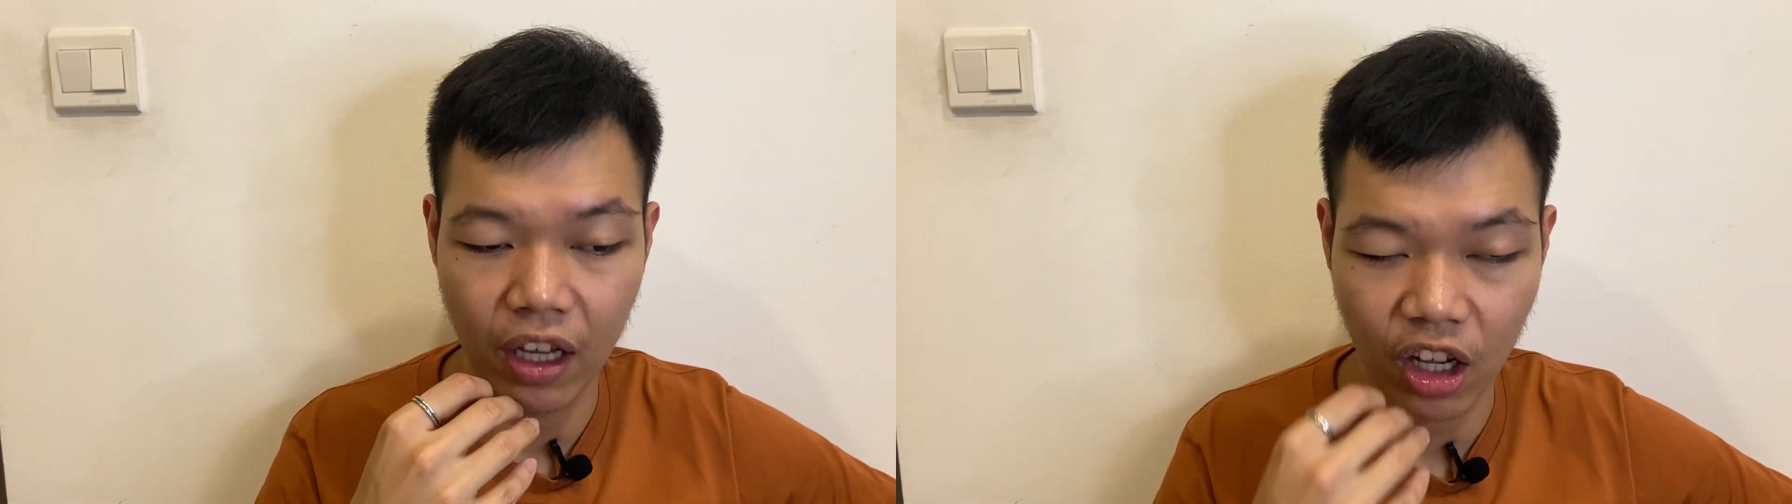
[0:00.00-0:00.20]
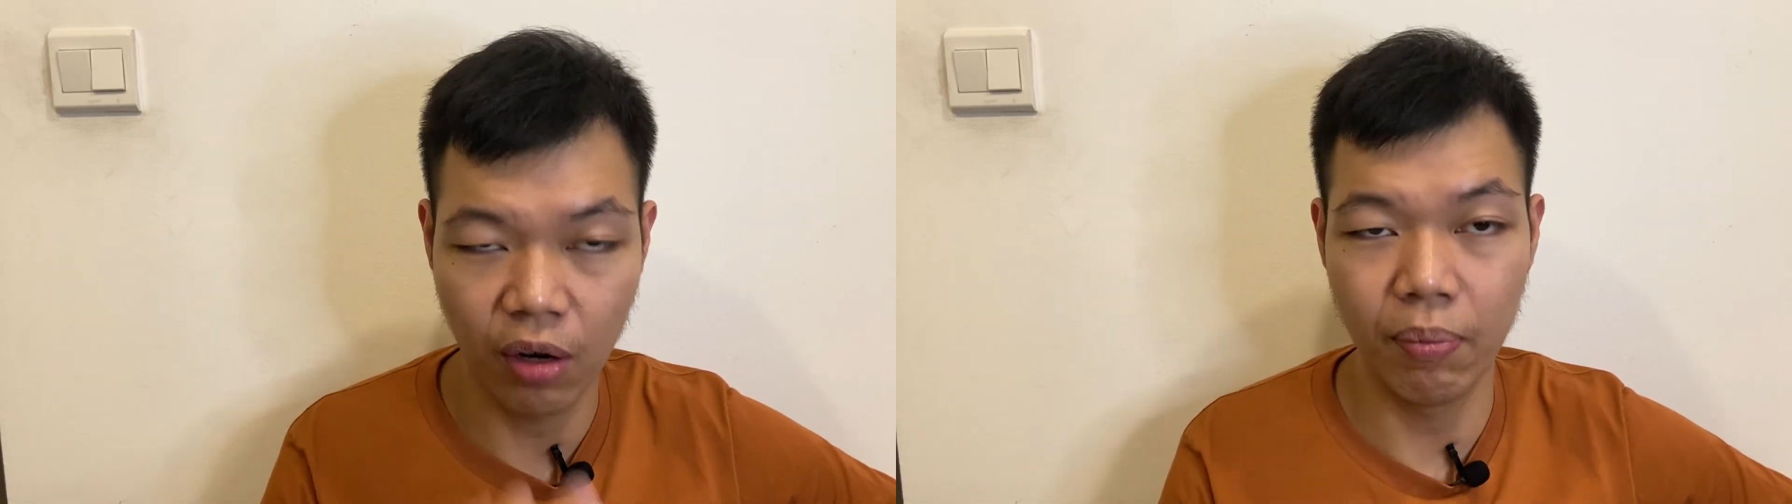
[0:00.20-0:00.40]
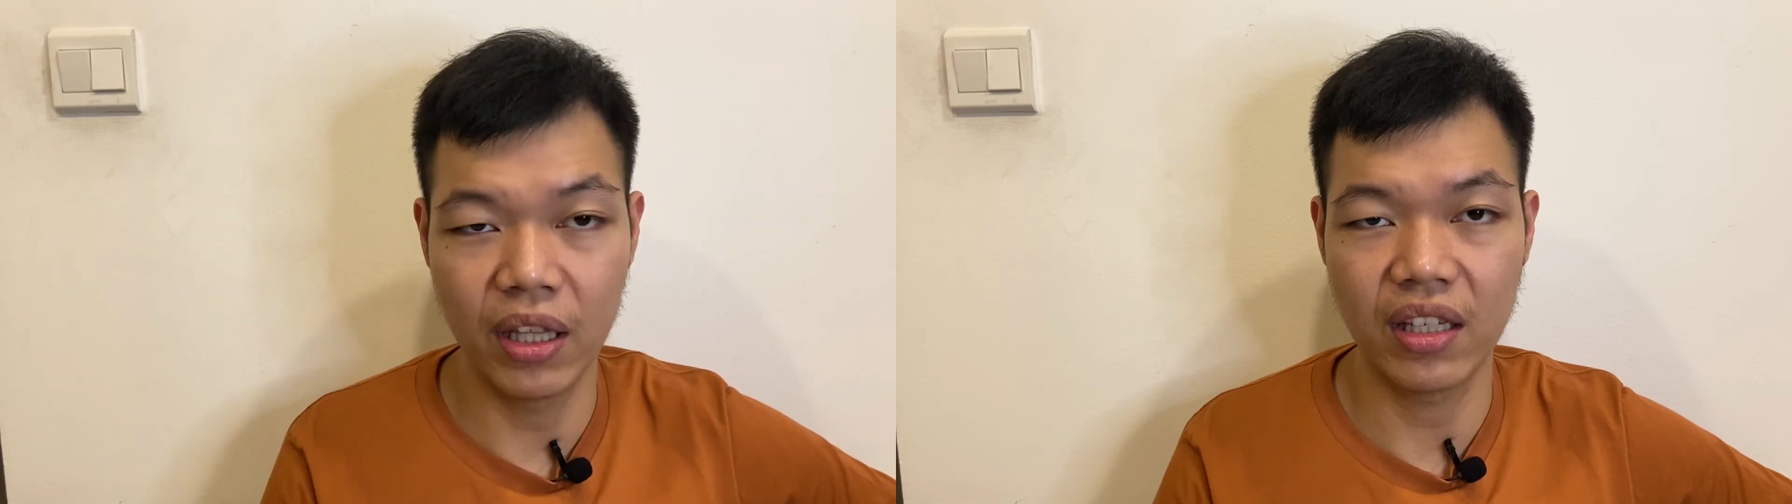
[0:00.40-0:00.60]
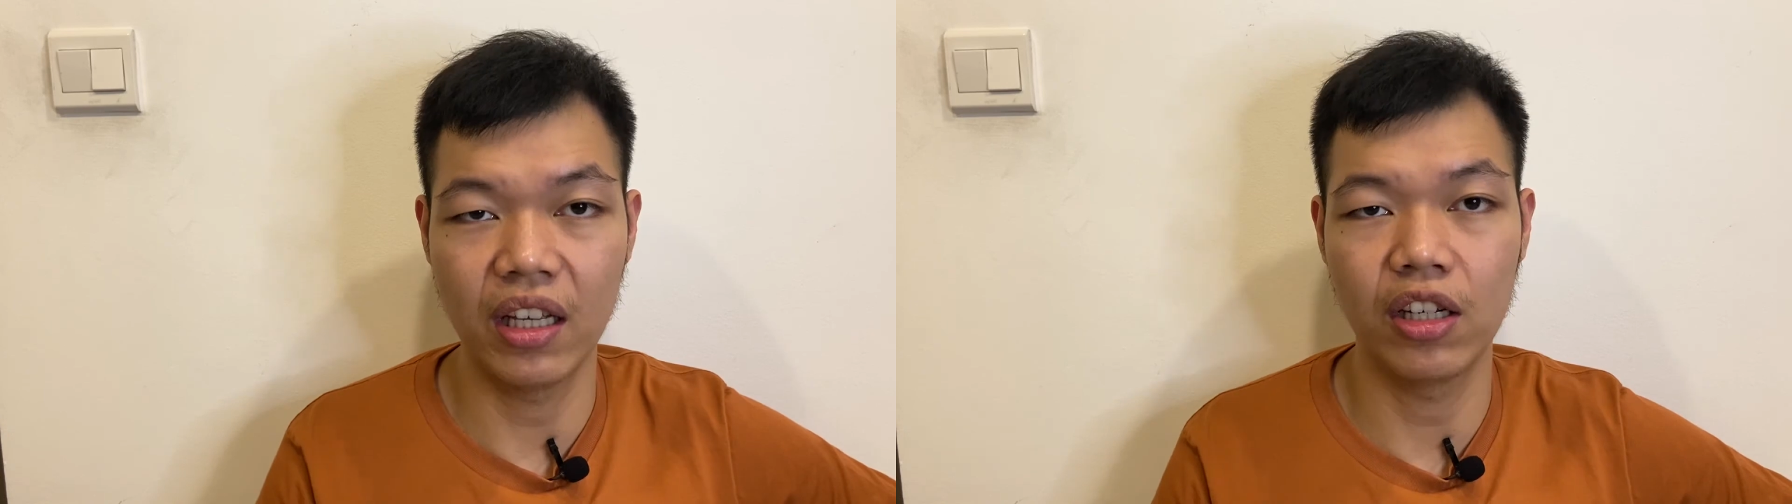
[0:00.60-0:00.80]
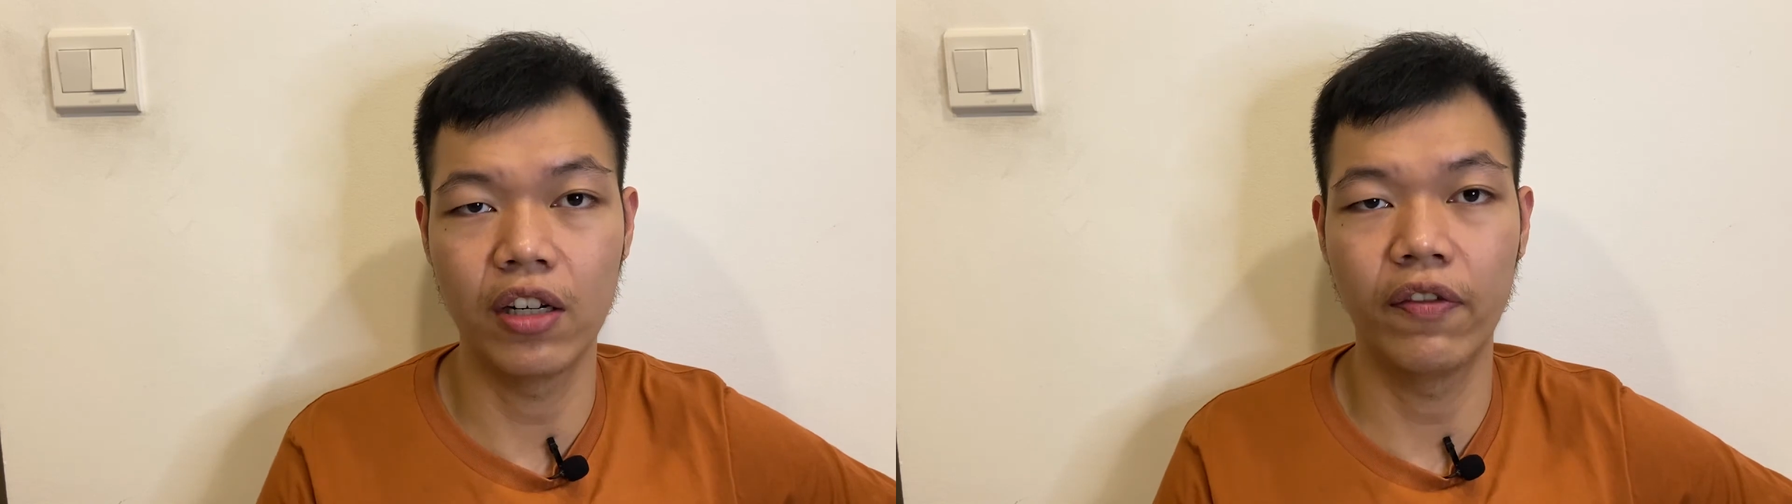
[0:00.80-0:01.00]

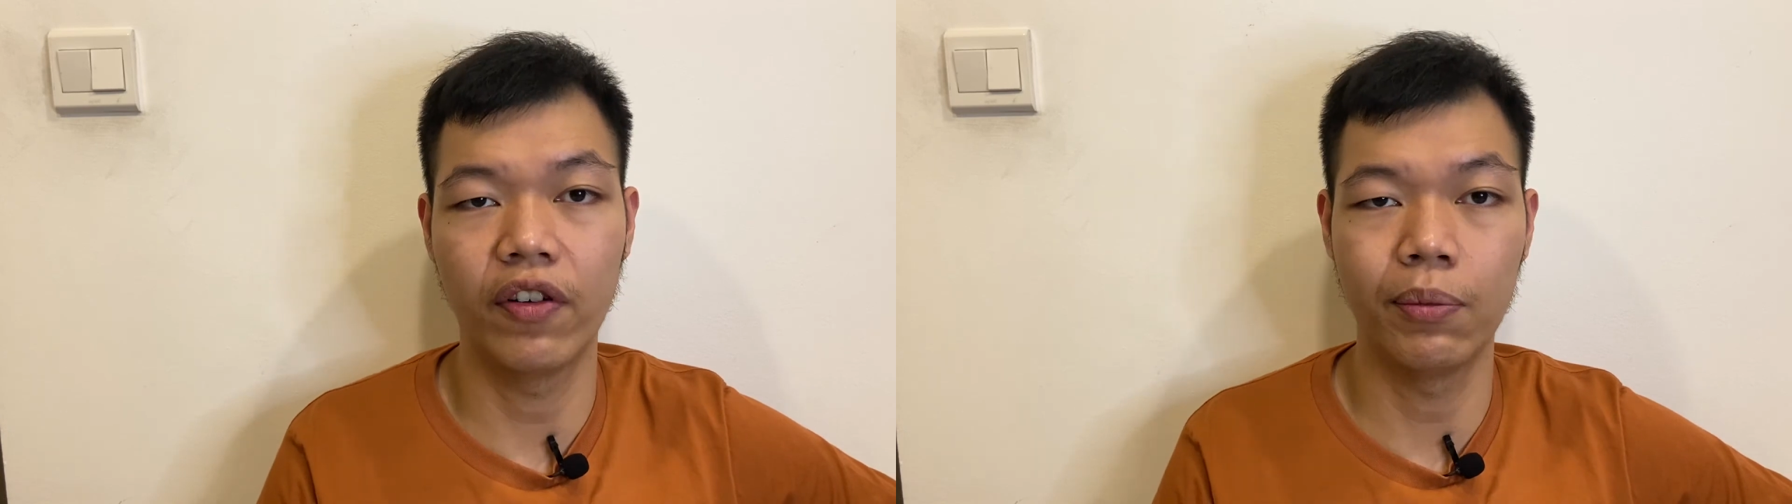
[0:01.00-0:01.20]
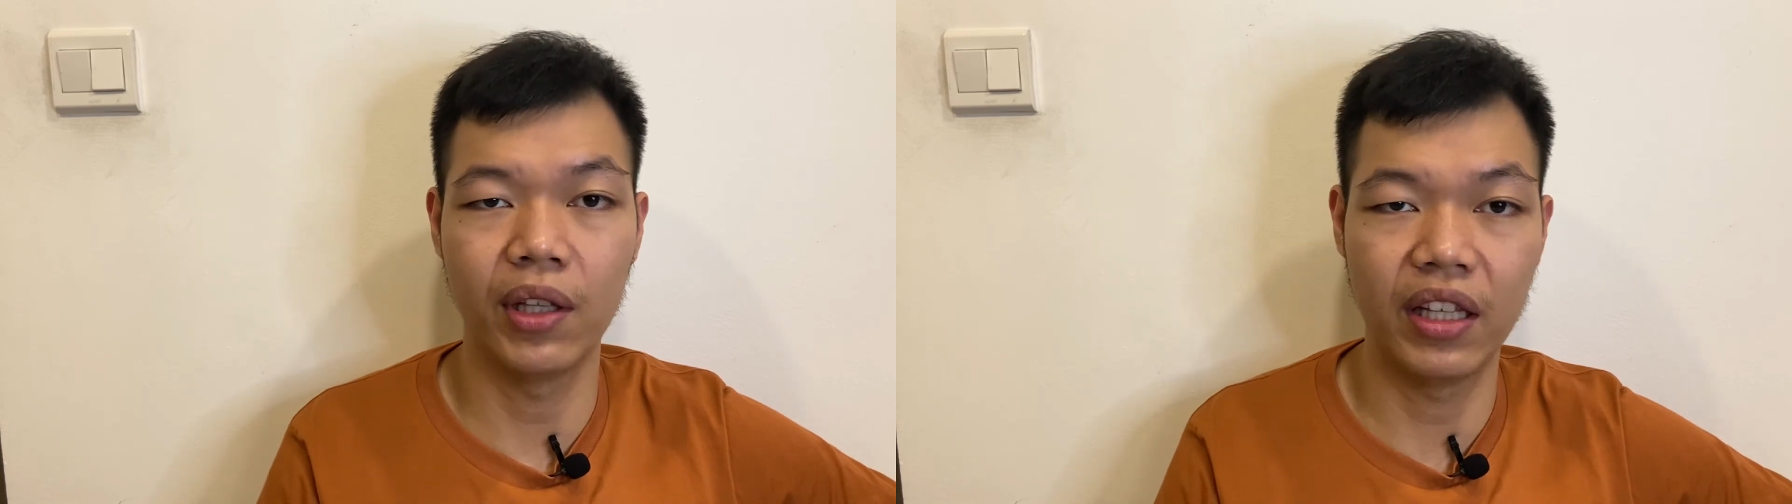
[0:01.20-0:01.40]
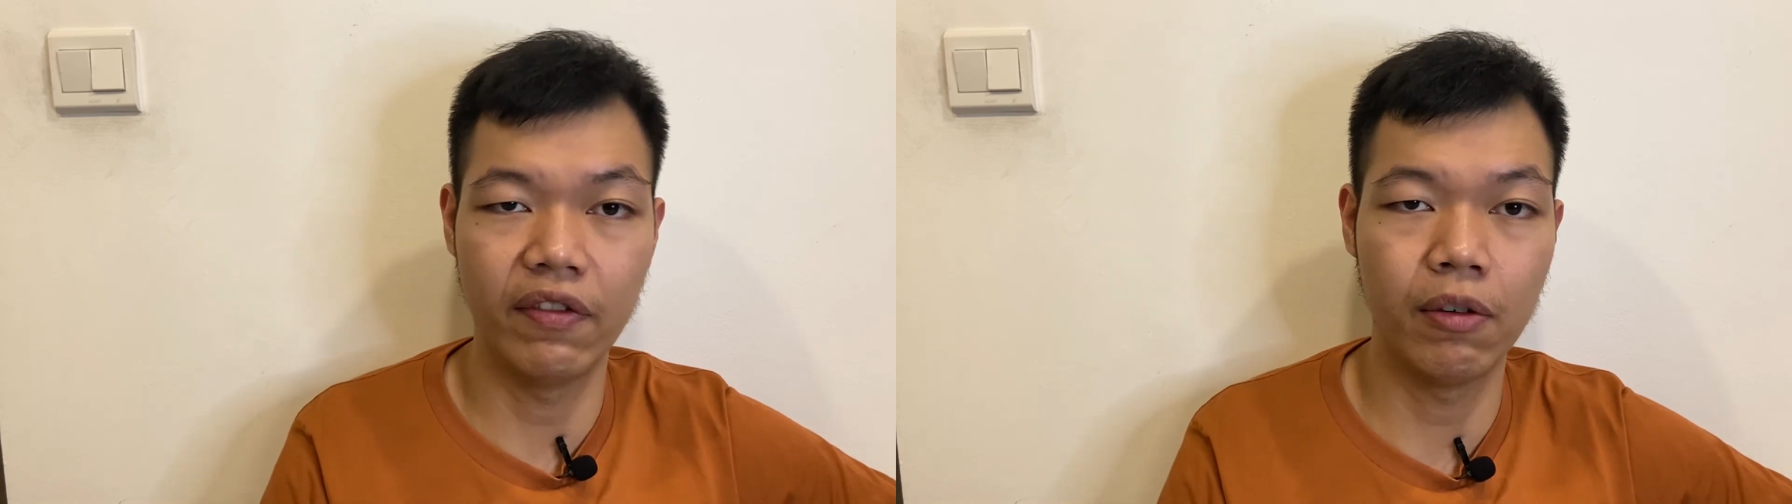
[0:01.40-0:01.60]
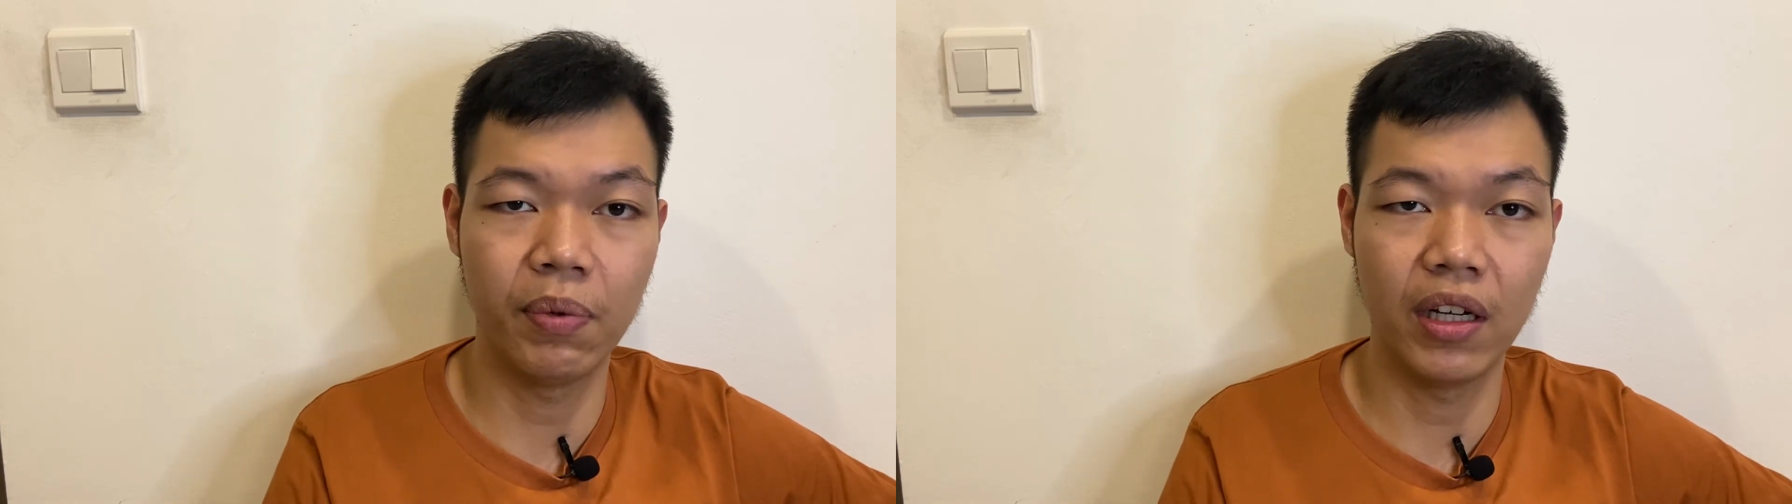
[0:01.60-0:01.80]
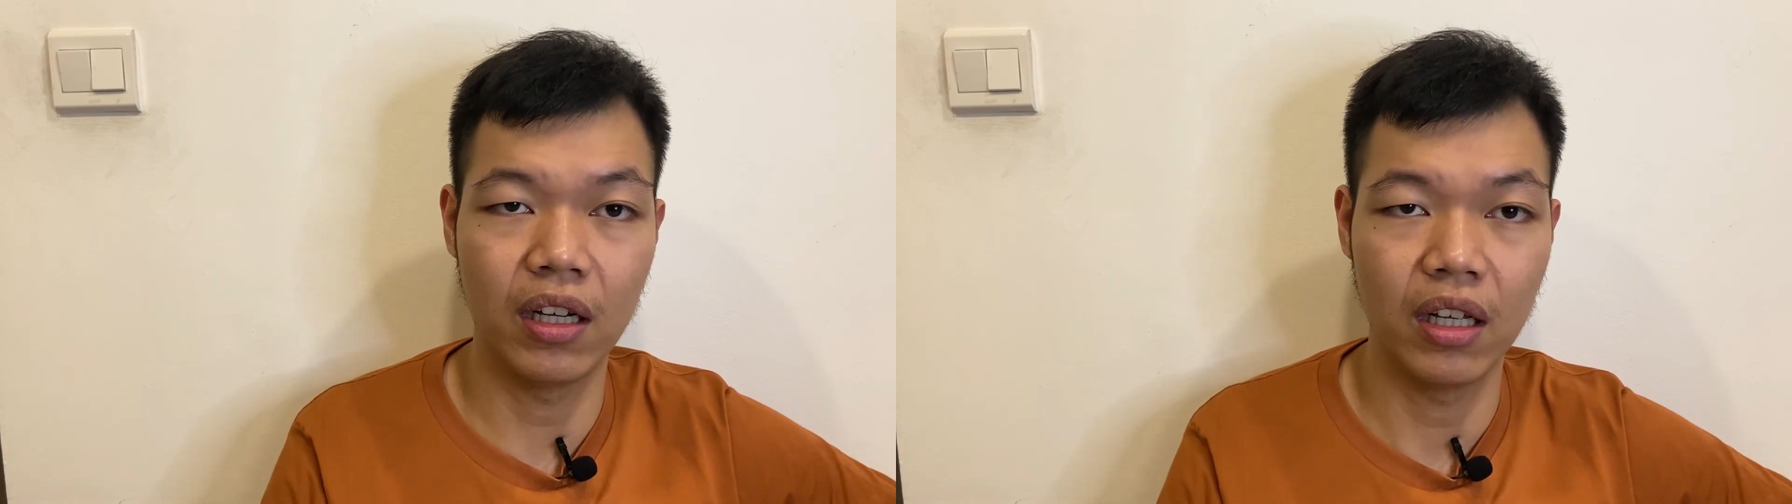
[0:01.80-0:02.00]
compensation from the developer,